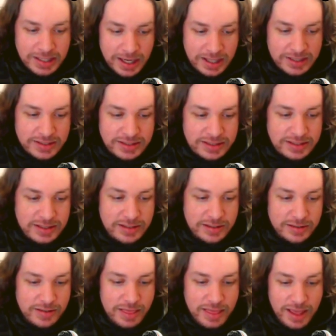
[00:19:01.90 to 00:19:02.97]
does
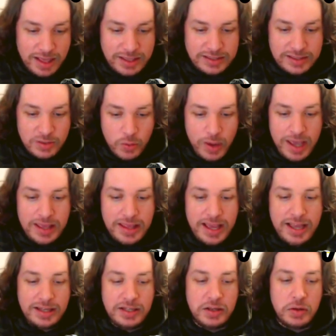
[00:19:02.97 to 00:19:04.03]
things the way
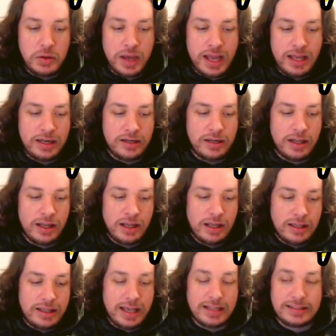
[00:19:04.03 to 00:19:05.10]
they do and
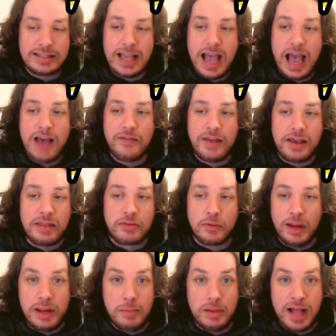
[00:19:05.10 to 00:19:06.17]
yes, having
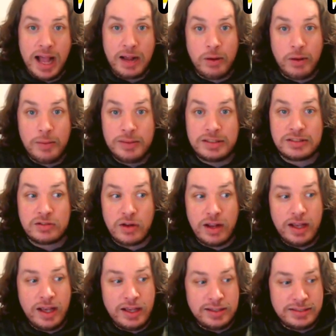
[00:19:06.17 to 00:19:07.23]
three black women
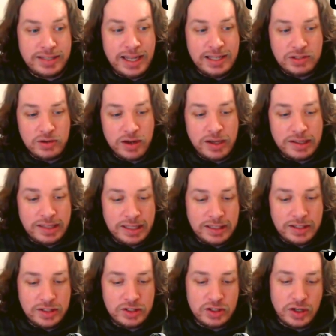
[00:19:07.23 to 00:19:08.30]
uh, standing strong at the end
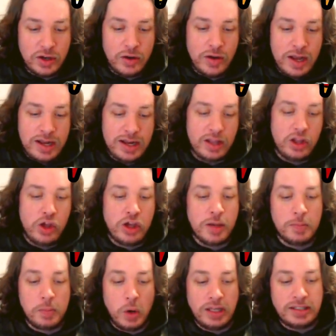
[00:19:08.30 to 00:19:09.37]
of the show that you
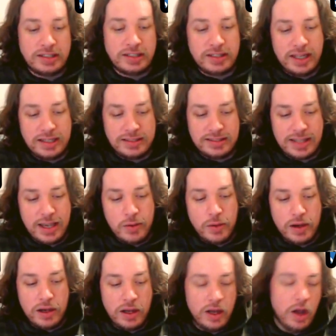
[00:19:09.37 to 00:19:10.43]
can point and say,
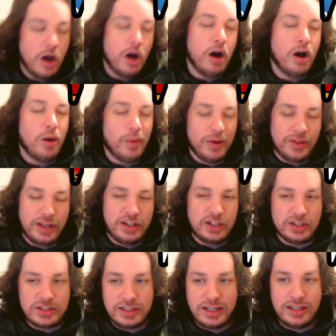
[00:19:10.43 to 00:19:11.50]
well, oh, well, they
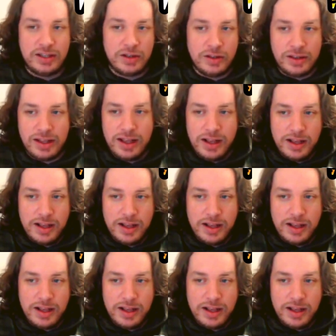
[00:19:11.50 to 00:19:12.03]
just, you know,